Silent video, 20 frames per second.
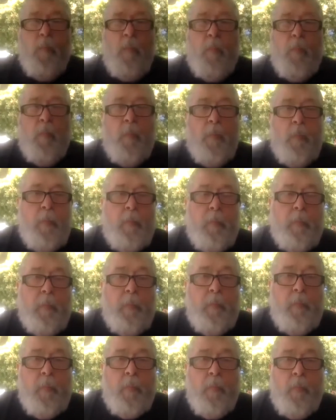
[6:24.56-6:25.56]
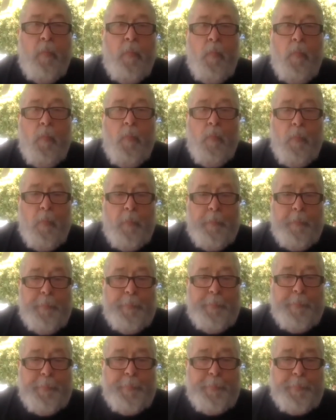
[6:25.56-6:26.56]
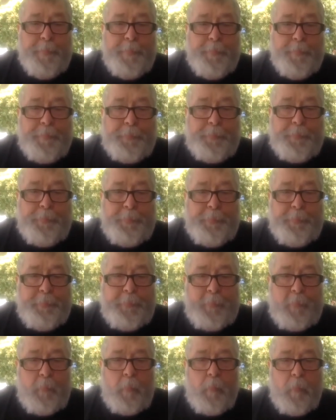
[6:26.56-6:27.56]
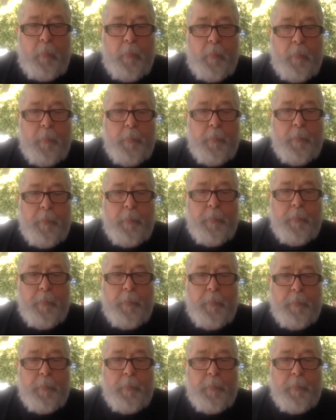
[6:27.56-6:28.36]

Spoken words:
The person shown says nothing.